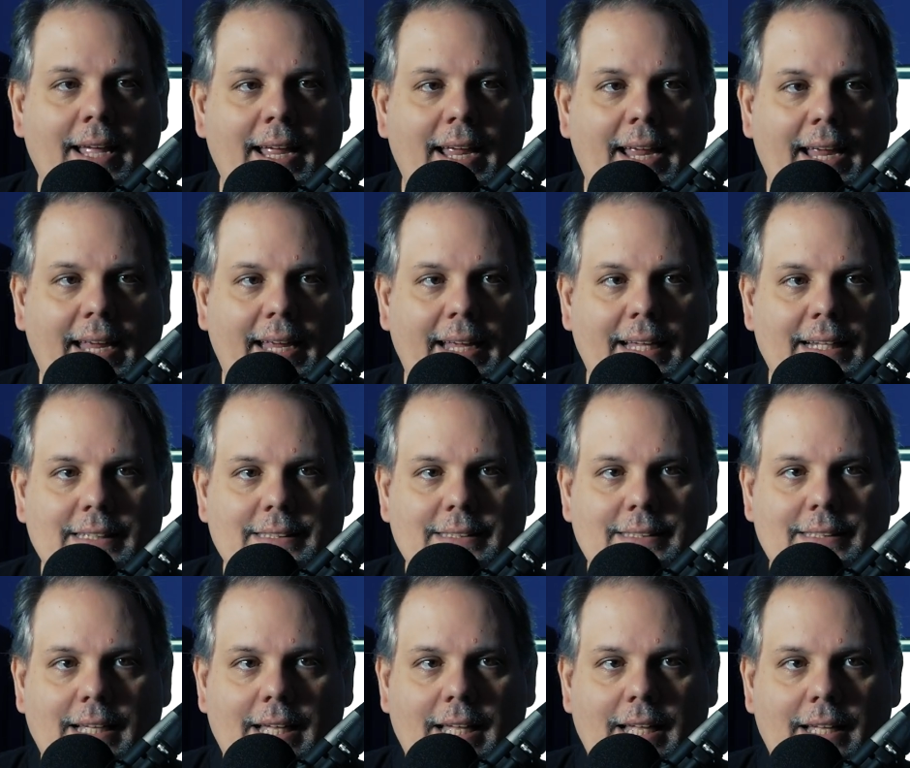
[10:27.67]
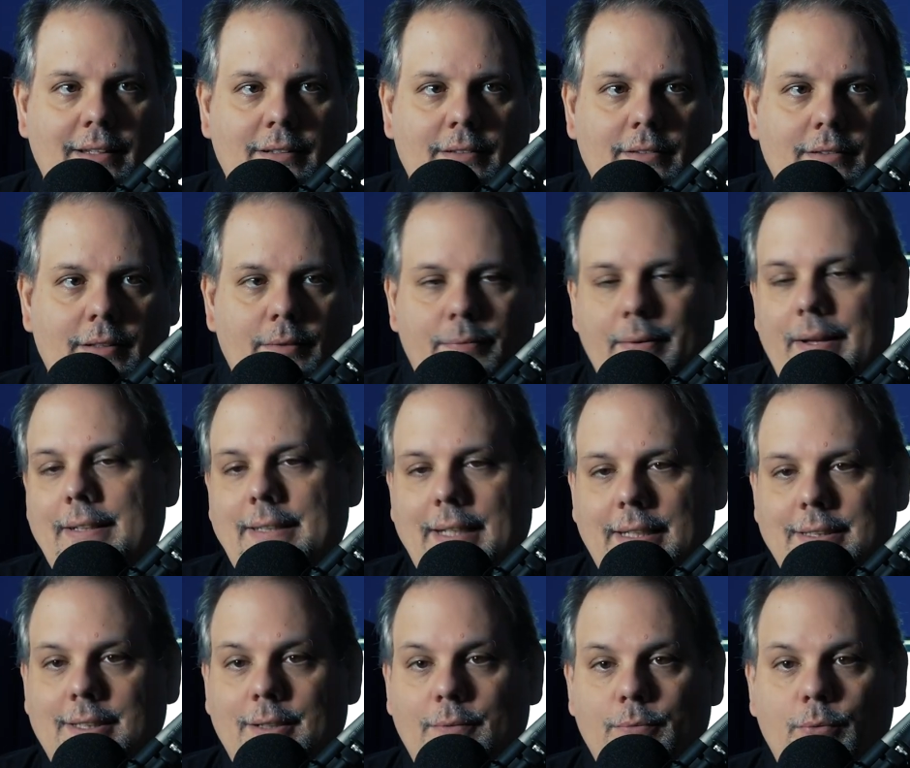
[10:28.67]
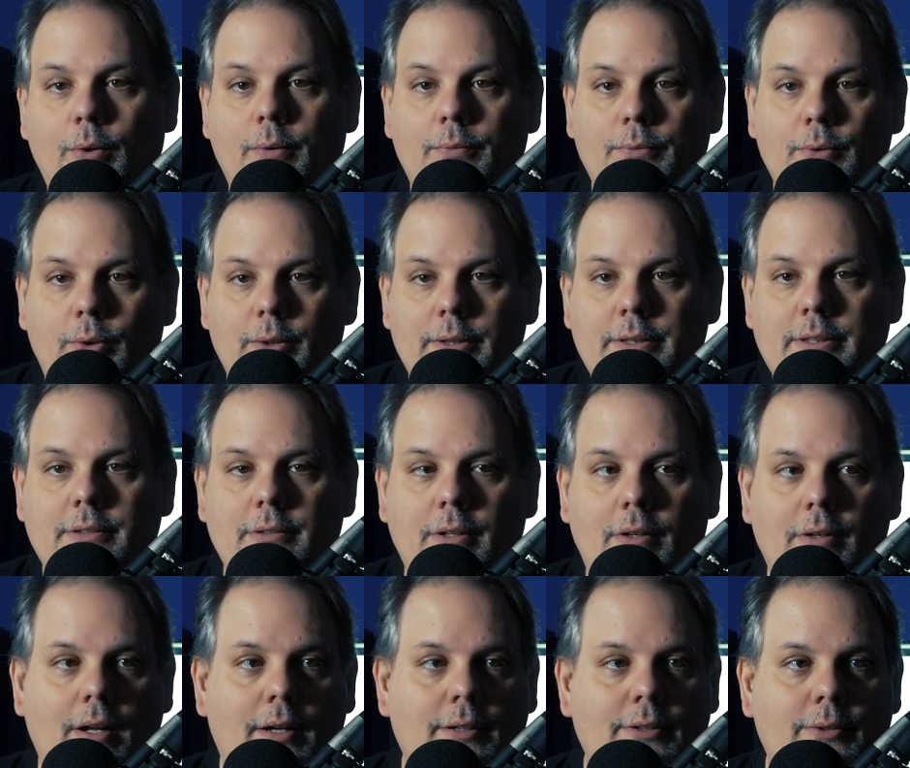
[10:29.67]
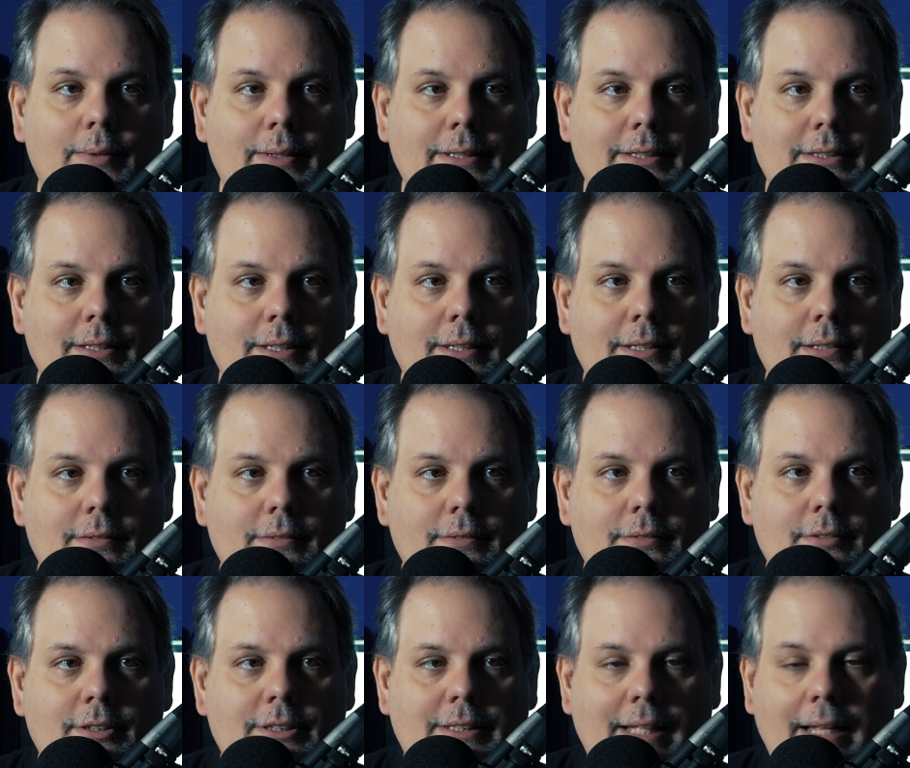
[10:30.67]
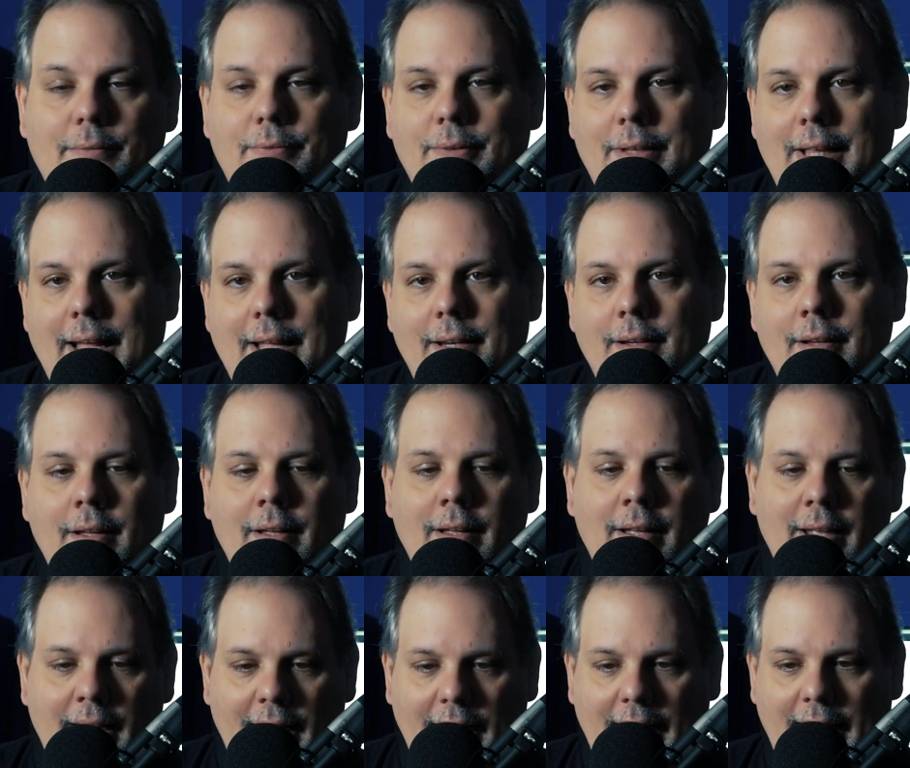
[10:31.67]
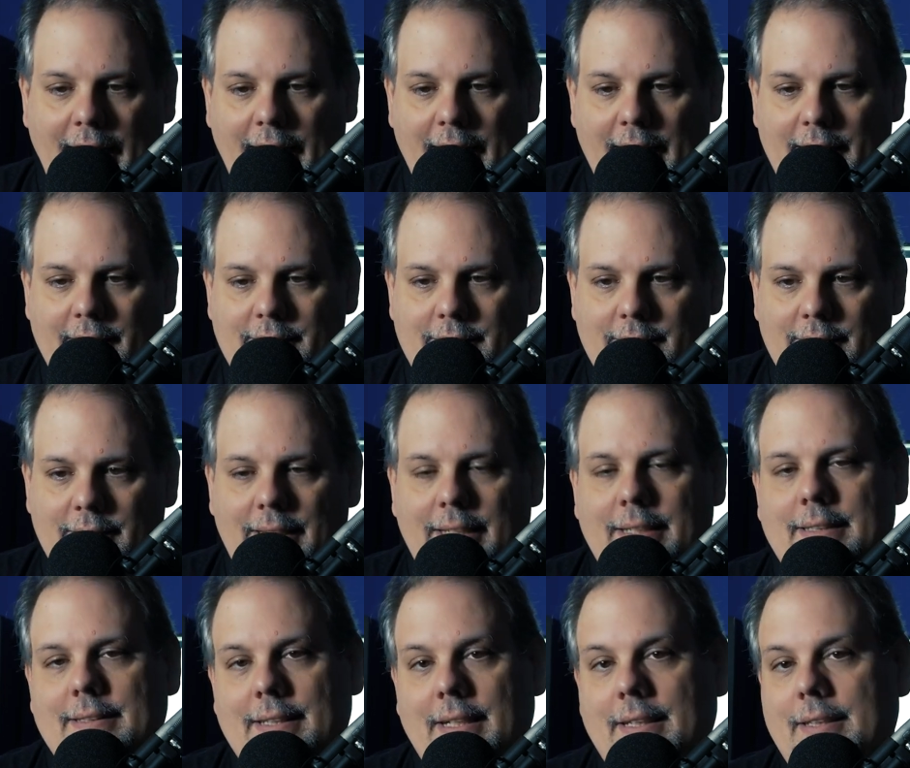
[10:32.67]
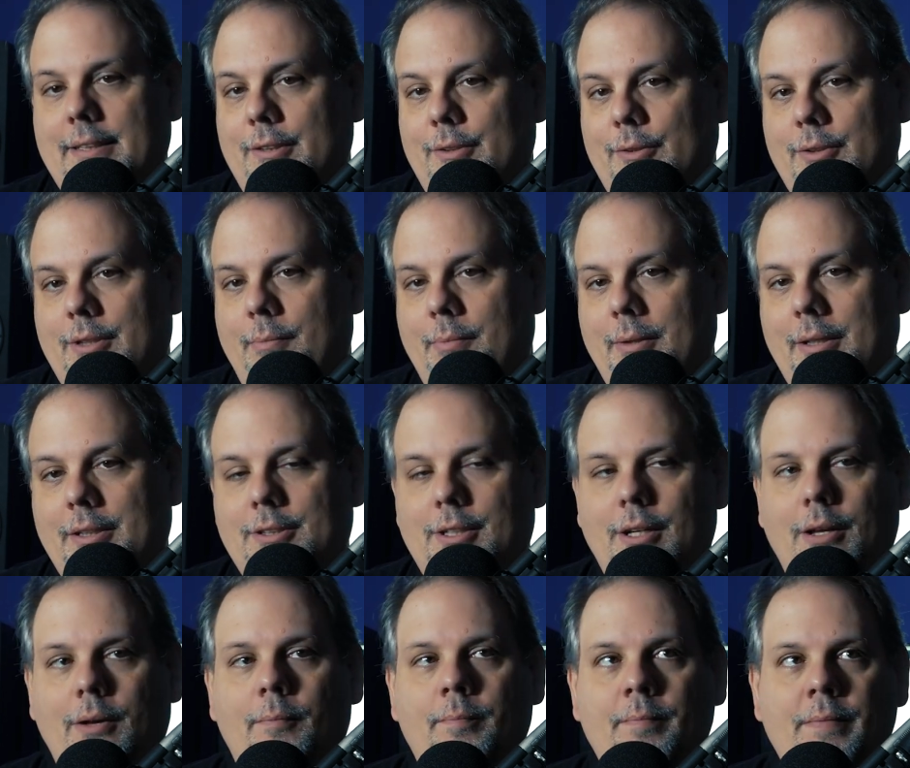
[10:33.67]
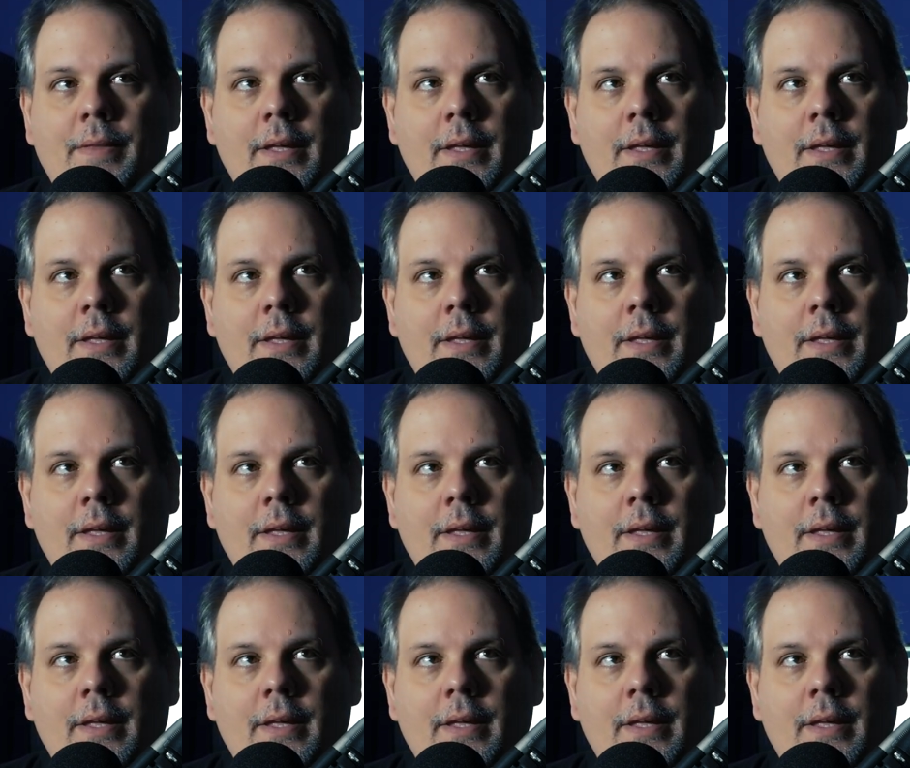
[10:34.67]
And the Fantastic Four, of course, are not going to stand for that. And they decide to do something. So